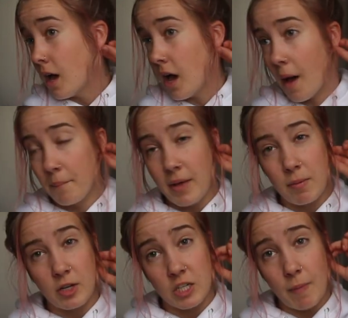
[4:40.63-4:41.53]
A
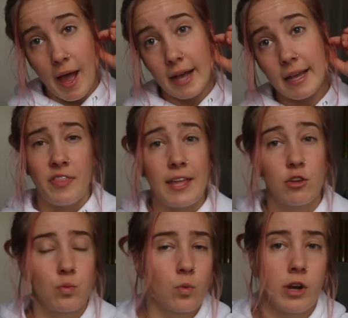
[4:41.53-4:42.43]
couple years back, they
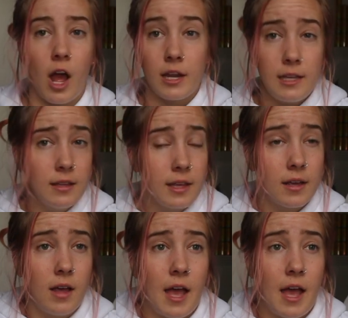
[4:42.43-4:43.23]
just were not healing.